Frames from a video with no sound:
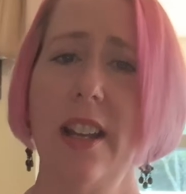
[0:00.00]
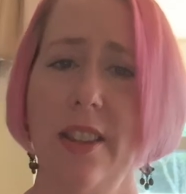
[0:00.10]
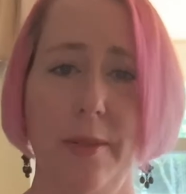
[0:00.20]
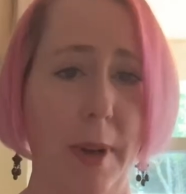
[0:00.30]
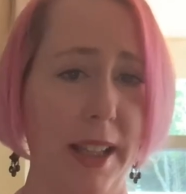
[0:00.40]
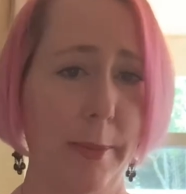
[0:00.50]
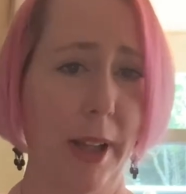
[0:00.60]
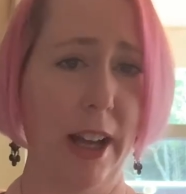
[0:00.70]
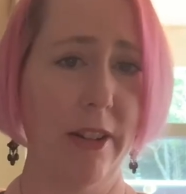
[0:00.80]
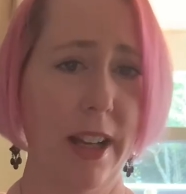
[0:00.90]
the possible
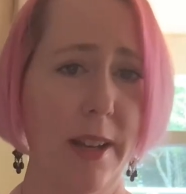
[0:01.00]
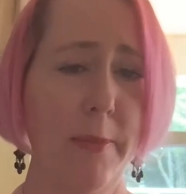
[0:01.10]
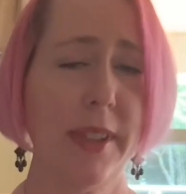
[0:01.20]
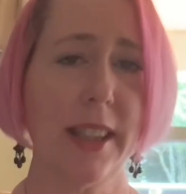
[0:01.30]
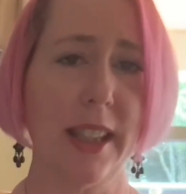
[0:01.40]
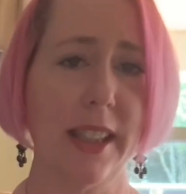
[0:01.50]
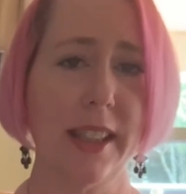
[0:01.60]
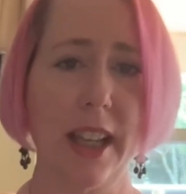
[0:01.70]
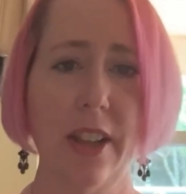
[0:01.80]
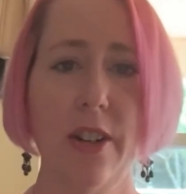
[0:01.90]
outcomes: the
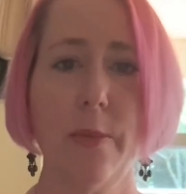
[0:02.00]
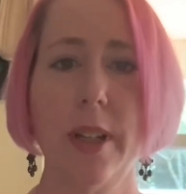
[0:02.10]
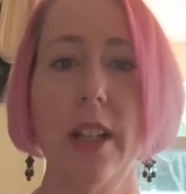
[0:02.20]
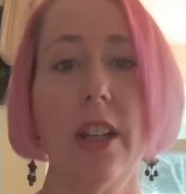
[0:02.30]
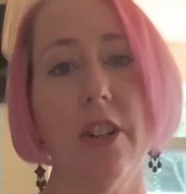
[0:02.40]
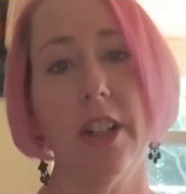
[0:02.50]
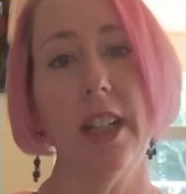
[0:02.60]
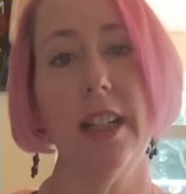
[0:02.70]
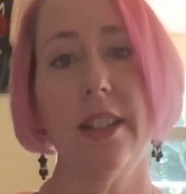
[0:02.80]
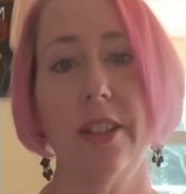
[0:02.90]
seller will
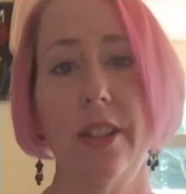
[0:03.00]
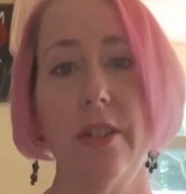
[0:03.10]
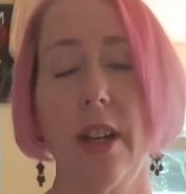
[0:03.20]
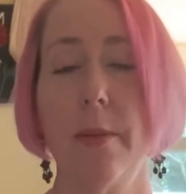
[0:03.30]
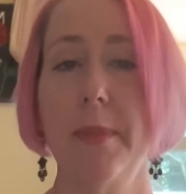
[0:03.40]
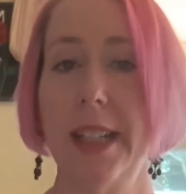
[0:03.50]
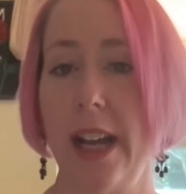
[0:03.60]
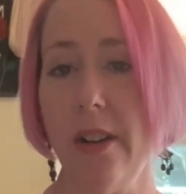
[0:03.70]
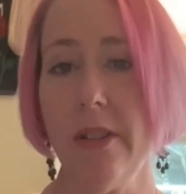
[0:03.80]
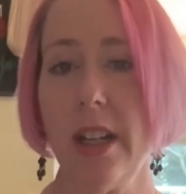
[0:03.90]
agree to come
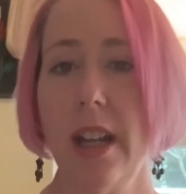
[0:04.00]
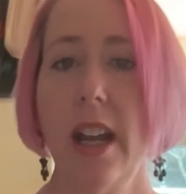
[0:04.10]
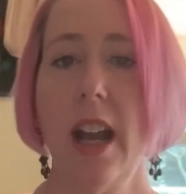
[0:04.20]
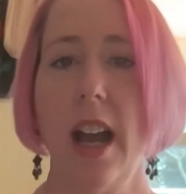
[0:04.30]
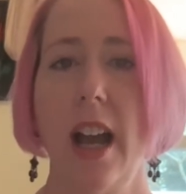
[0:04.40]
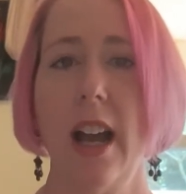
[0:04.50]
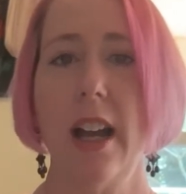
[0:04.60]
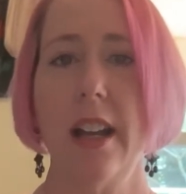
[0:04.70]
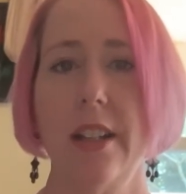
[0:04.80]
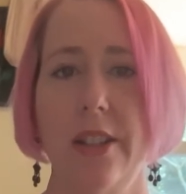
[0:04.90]
down
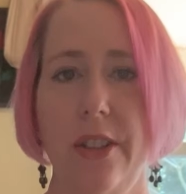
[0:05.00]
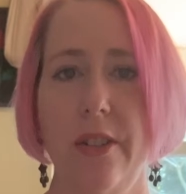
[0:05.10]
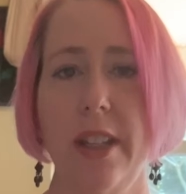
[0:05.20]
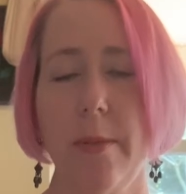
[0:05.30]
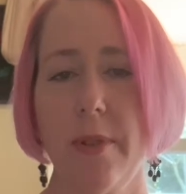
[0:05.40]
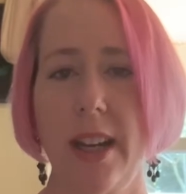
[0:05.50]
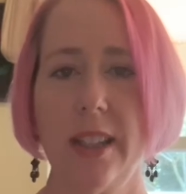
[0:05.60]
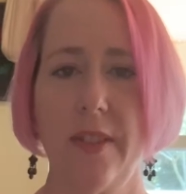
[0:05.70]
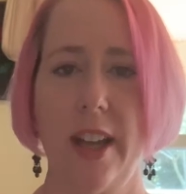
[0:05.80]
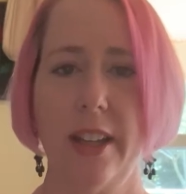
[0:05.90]
to the
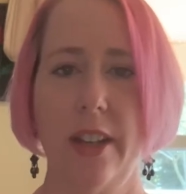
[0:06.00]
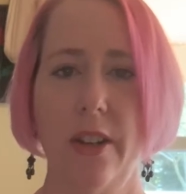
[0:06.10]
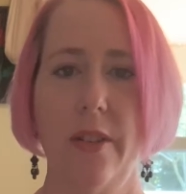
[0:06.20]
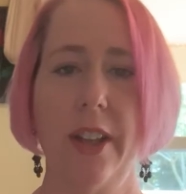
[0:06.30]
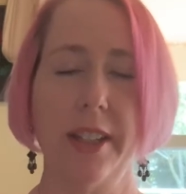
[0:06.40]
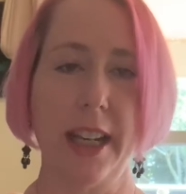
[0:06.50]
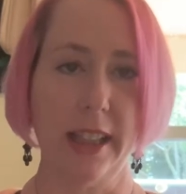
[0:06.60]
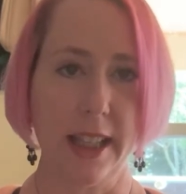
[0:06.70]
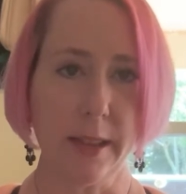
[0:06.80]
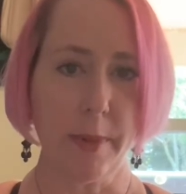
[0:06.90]
appraised value. They'll take
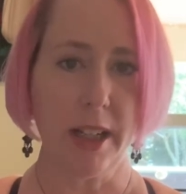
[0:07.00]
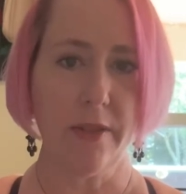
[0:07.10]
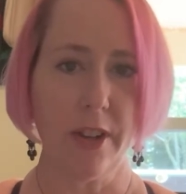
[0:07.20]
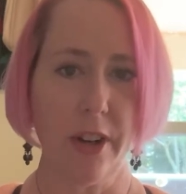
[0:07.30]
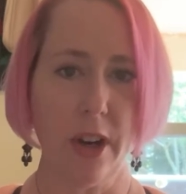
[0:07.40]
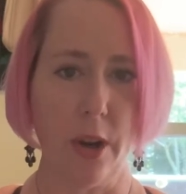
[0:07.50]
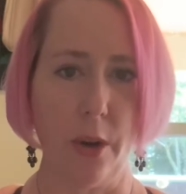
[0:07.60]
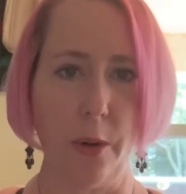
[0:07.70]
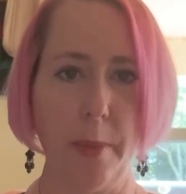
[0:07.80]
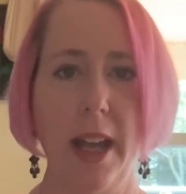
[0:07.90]
less money for their
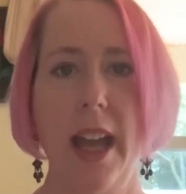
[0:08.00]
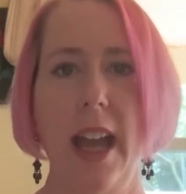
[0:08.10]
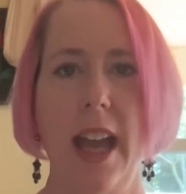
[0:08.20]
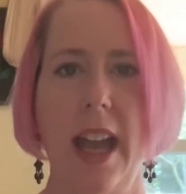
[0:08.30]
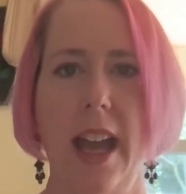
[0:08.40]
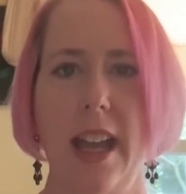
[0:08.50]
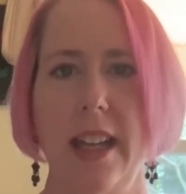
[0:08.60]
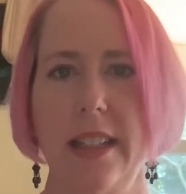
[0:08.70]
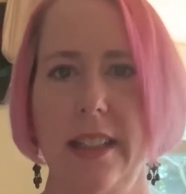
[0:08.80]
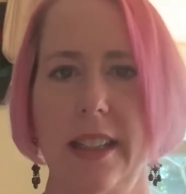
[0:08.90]
home,
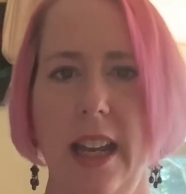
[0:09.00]
and